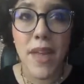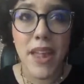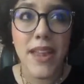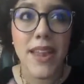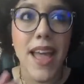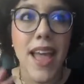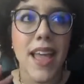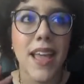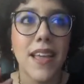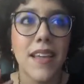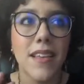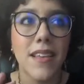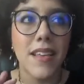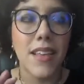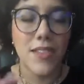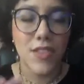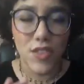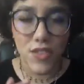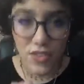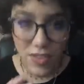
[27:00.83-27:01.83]
midnight
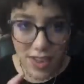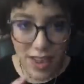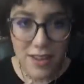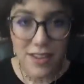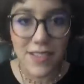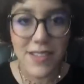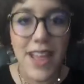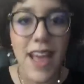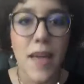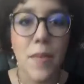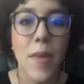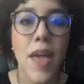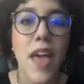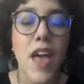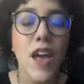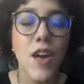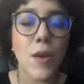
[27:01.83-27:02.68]
Eastern Standard Time,